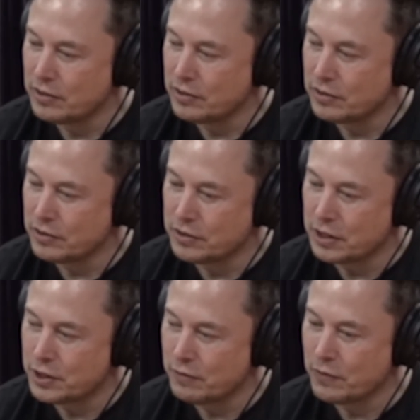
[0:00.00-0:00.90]

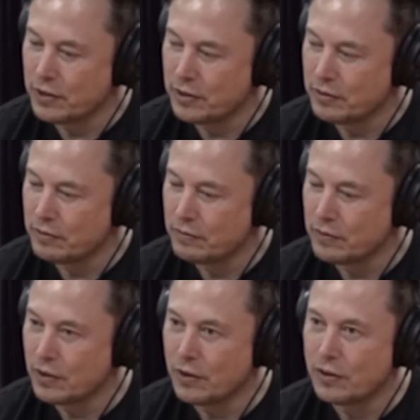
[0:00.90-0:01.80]
stitch up the
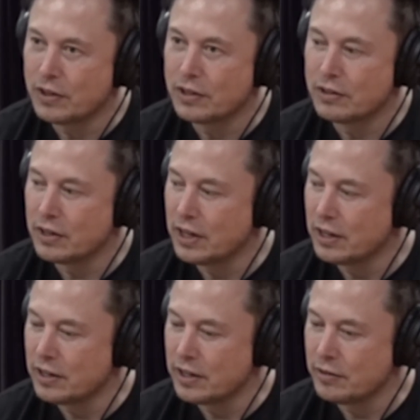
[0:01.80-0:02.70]
hole, and